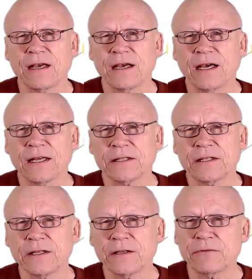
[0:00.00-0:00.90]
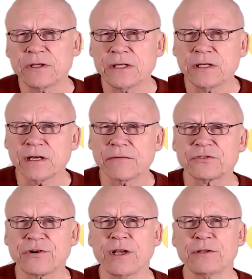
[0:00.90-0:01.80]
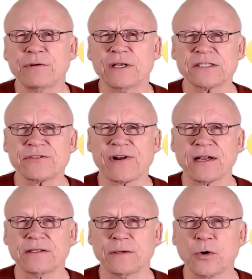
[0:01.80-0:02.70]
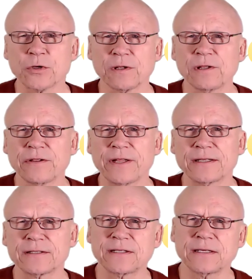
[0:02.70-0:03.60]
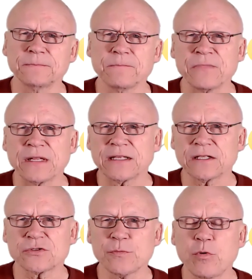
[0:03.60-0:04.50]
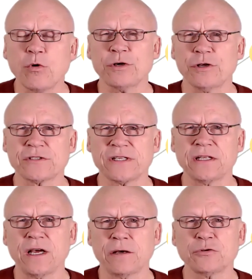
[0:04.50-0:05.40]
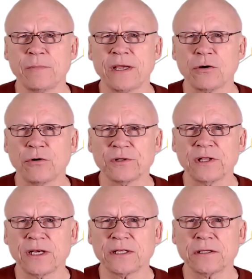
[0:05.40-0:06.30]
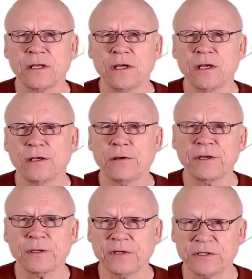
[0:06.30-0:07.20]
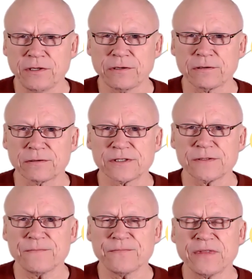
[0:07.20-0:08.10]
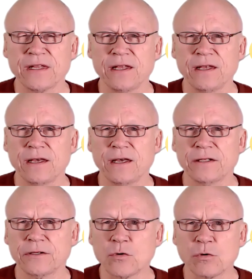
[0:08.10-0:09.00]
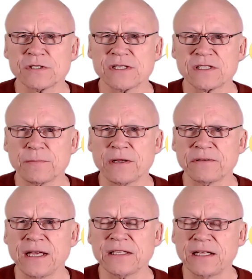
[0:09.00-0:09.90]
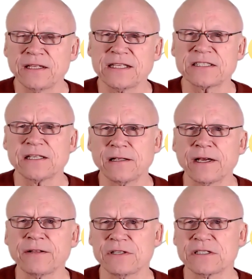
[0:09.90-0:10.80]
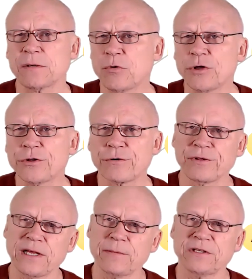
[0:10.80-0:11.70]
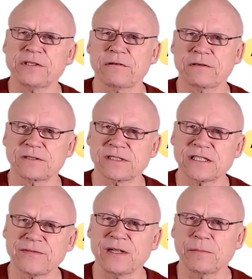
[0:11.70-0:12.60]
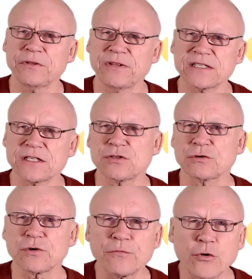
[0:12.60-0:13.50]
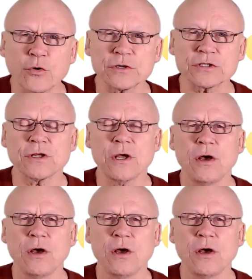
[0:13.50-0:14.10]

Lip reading: And we have tried to extract a model that can support us in how to make online learning materials. And the course is about that, and it's aligned with some other online materials as well, but this is sort of focused